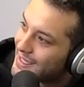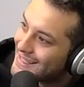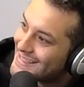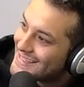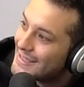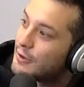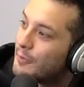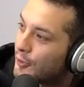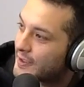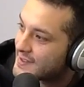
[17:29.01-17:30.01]
in a single
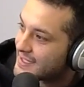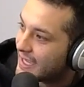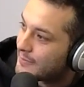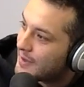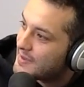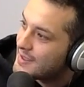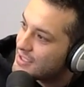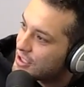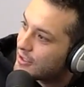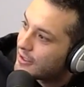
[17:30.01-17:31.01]
morning skate. Maybe
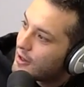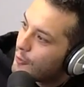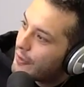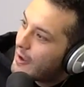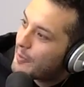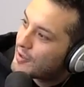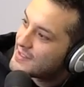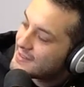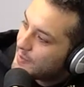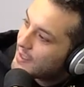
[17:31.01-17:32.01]
this year, without
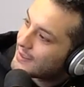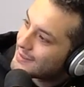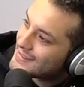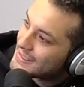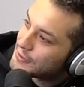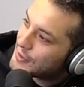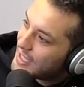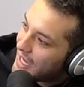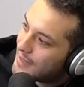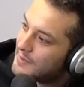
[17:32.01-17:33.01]
participating in a single
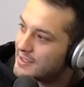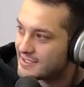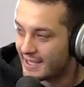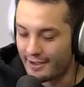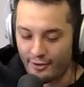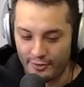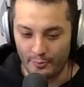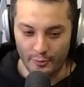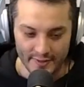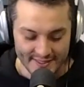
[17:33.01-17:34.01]
game, he's at all the
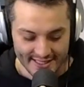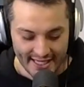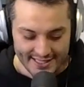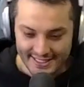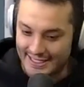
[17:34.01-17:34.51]
morning skates.